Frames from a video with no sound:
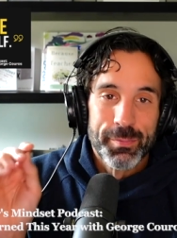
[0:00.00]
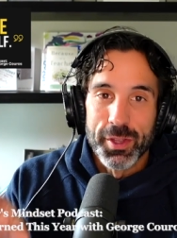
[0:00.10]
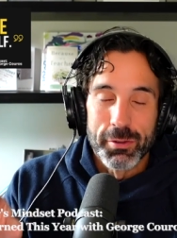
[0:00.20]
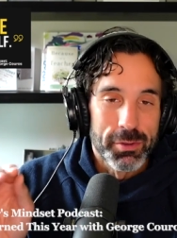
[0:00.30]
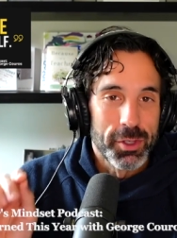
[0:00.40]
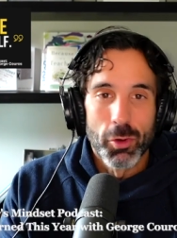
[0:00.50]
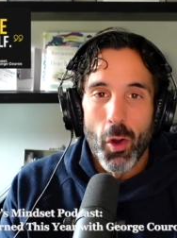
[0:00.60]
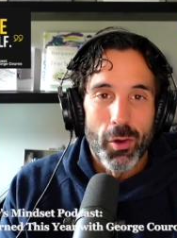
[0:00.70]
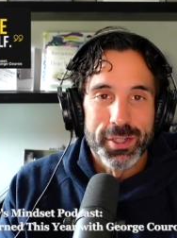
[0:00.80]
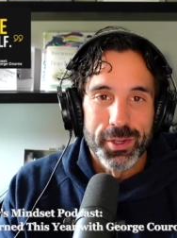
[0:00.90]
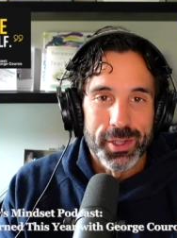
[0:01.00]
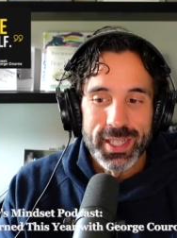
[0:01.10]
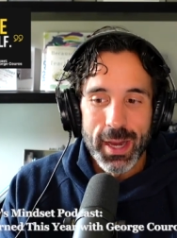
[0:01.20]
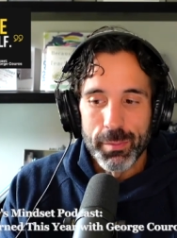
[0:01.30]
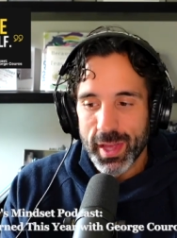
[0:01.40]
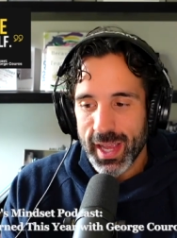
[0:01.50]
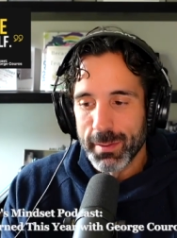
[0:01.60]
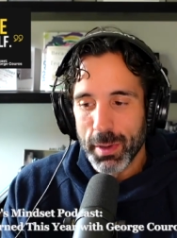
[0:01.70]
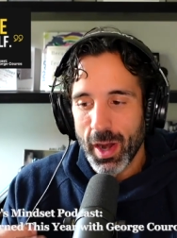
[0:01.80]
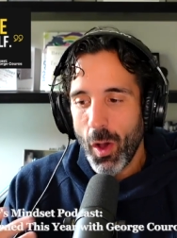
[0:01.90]
you always do the same thing,
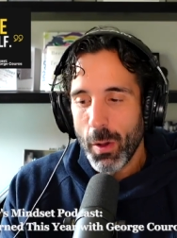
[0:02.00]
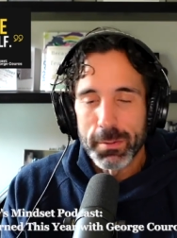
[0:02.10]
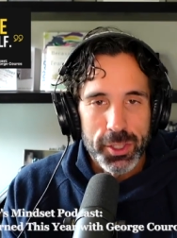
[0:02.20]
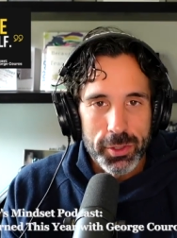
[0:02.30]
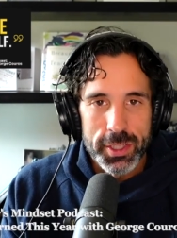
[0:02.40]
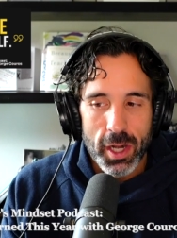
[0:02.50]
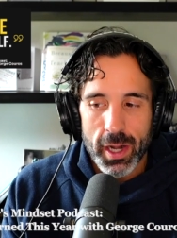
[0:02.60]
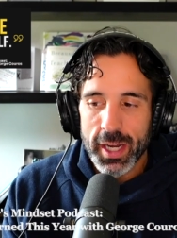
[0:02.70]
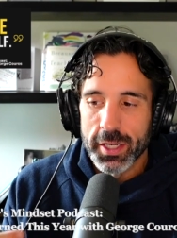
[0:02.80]
but opportunities start hitting you.